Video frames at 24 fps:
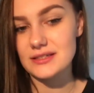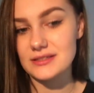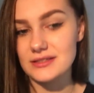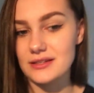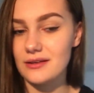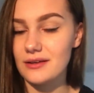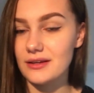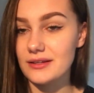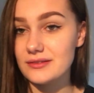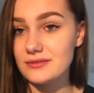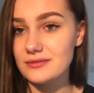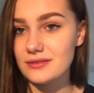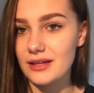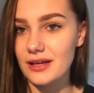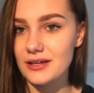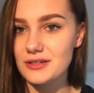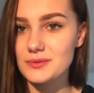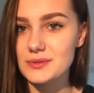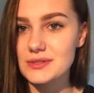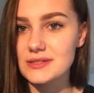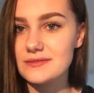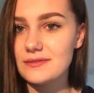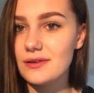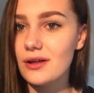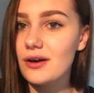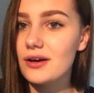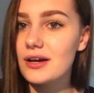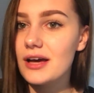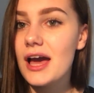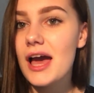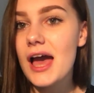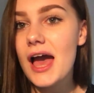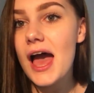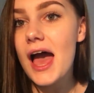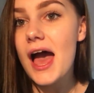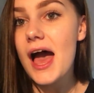so last week's vlog.
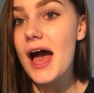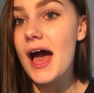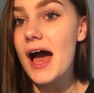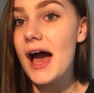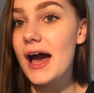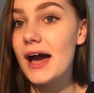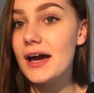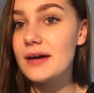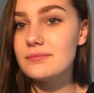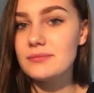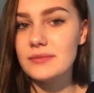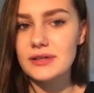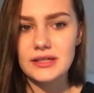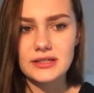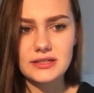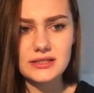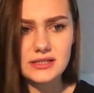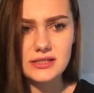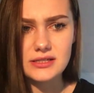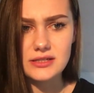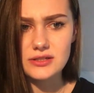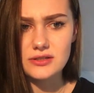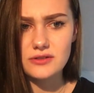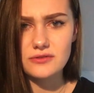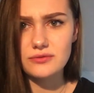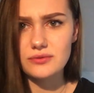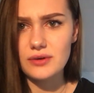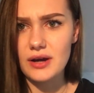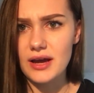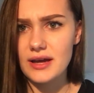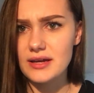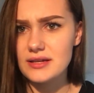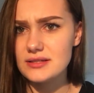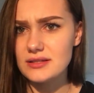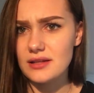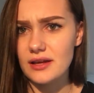My editing
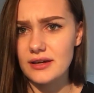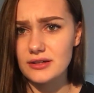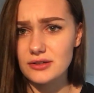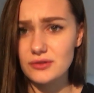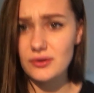software is like